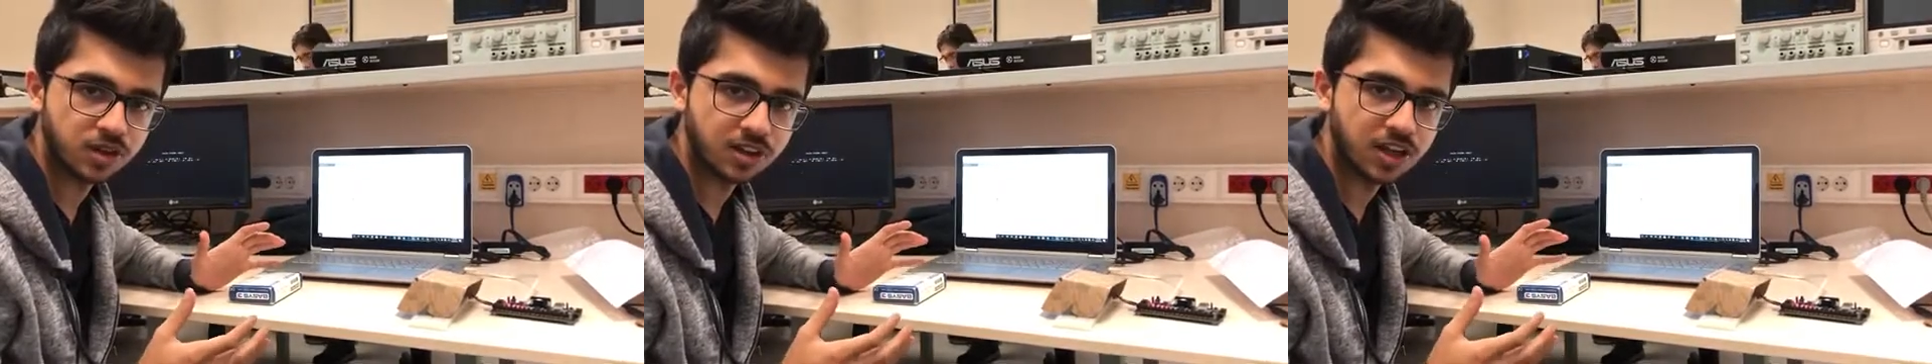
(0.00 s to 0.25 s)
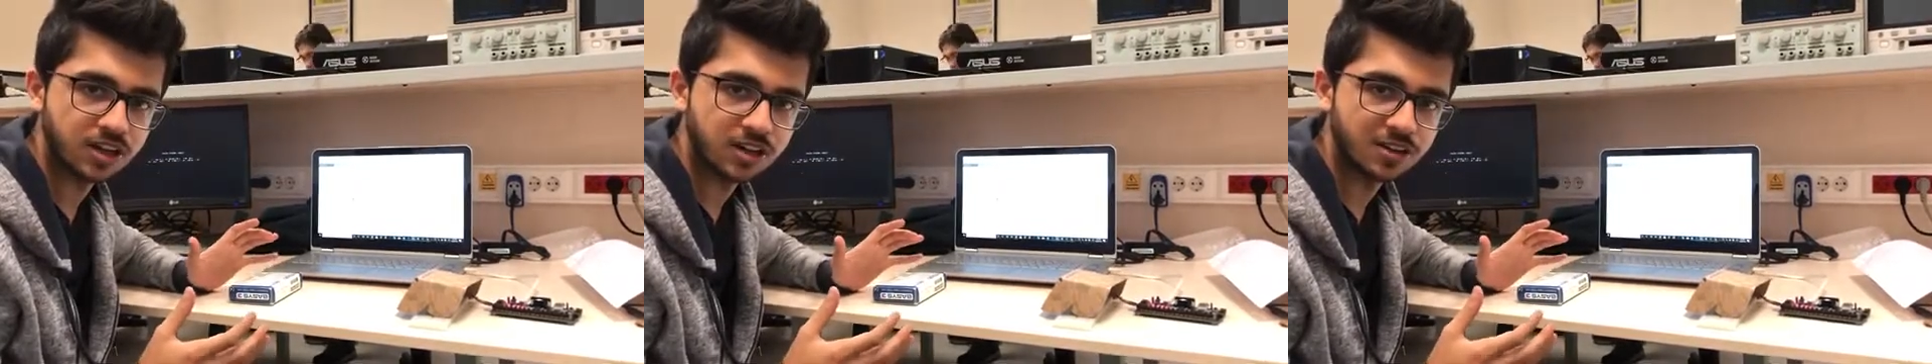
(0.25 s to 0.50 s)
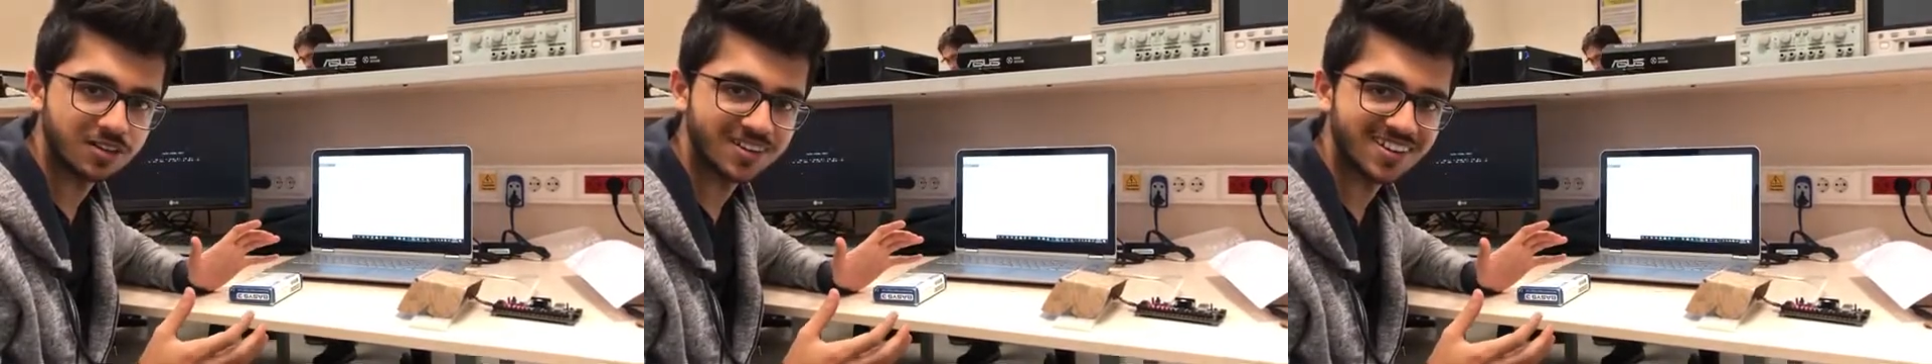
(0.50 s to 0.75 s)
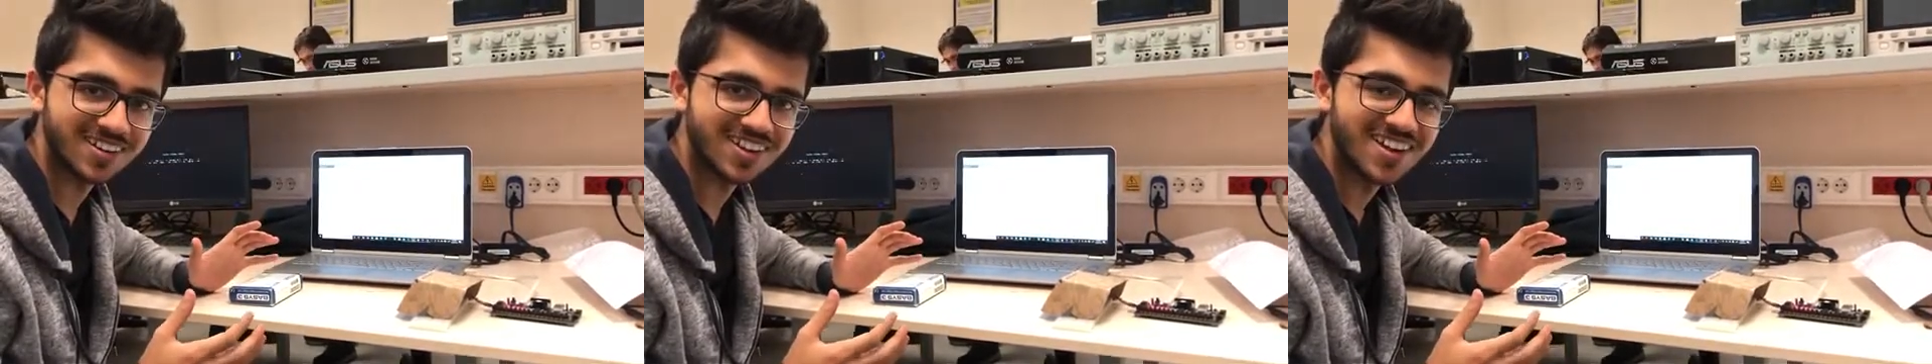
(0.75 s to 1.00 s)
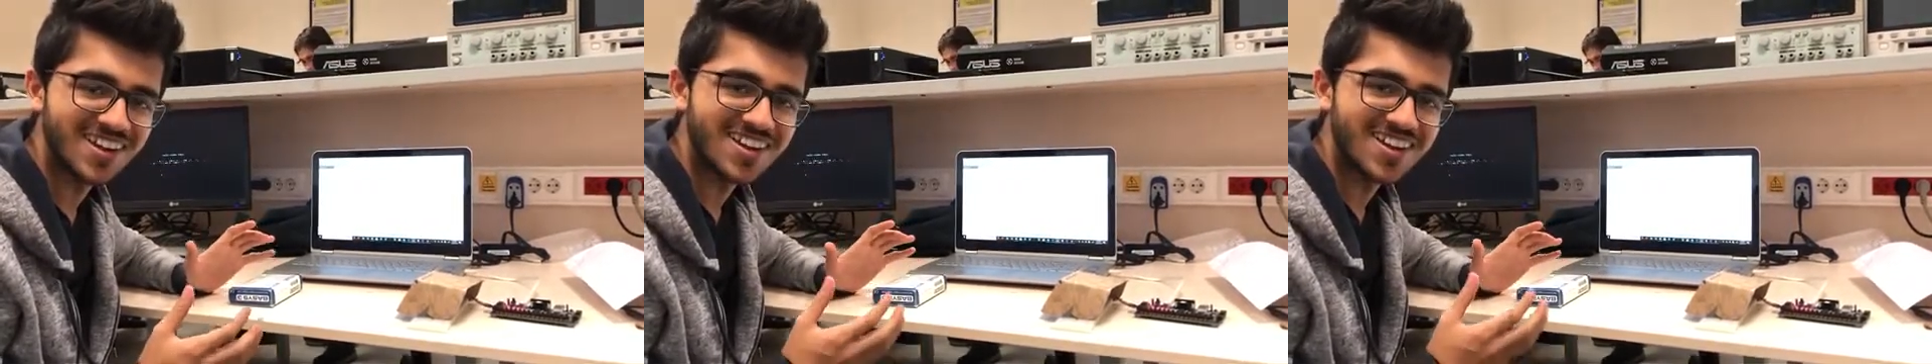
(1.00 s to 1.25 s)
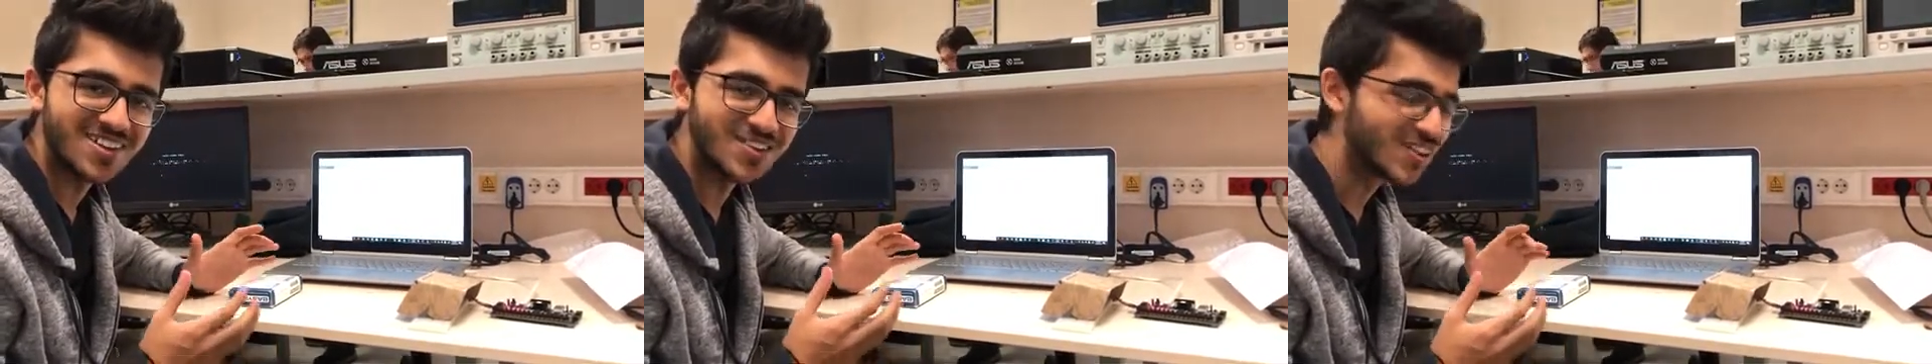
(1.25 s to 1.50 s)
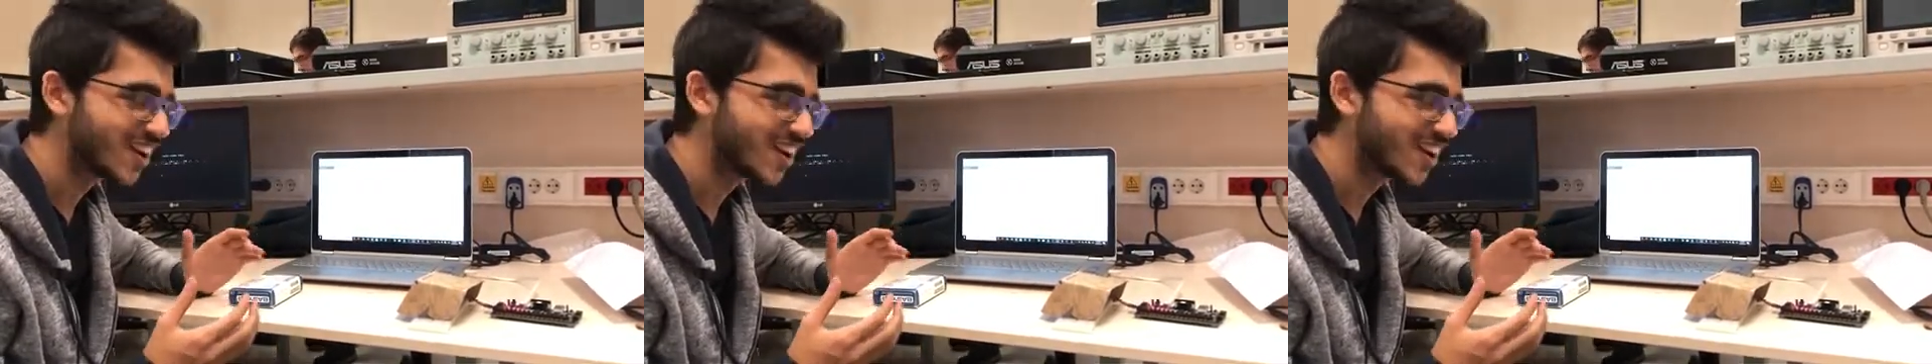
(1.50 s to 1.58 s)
that you